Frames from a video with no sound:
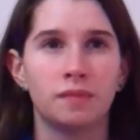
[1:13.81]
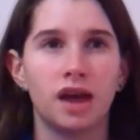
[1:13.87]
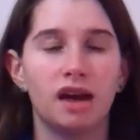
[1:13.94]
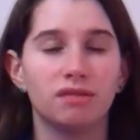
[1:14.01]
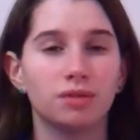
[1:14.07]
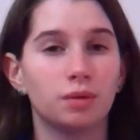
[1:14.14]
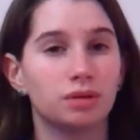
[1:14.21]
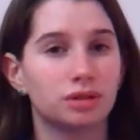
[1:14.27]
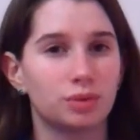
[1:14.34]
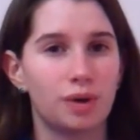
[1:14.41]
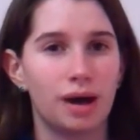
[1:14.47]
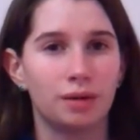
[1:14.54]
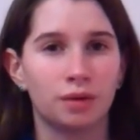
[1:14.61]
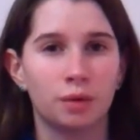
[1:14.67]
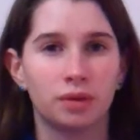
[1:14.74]
every once in a
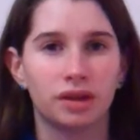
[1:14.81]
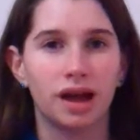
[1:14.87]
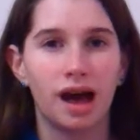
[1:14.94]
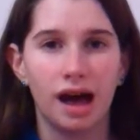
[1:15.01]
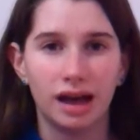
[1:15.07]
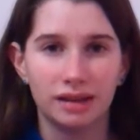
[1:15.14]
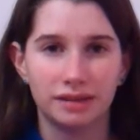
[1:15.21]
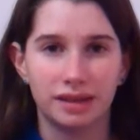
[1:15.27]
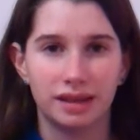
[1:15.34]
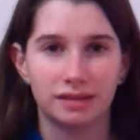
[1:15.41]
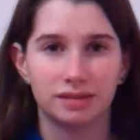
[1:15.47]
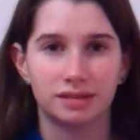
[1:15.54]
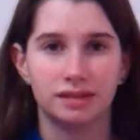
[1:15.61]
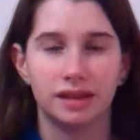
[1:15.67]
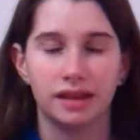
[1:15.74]
while I would hold a
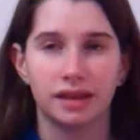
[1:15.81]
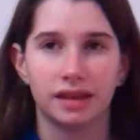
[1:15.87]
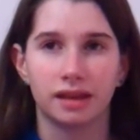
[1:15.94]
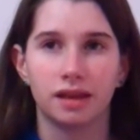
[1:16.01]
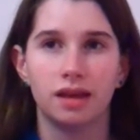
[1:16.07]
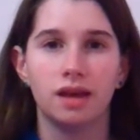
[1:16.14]
contest seeing